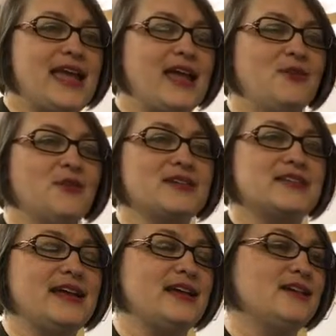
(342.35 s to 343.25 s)
and we're
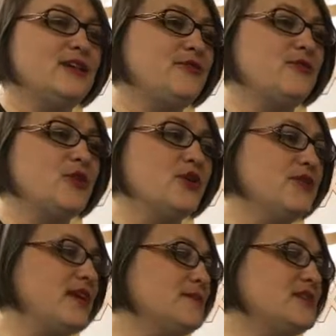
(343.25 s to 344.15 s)
excited for
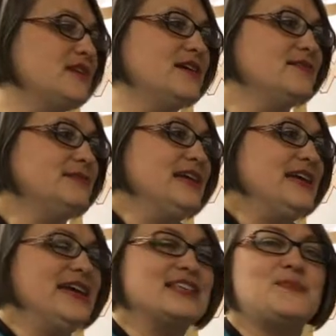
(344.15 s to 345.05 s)
them to
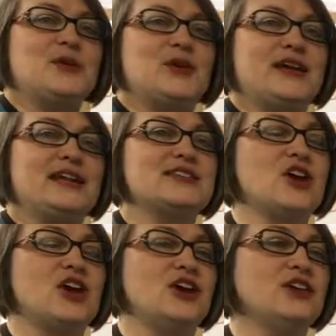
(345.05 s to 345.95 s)
experience
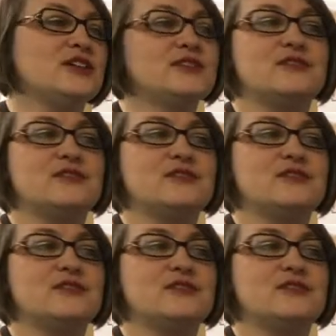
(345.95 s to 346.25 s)
our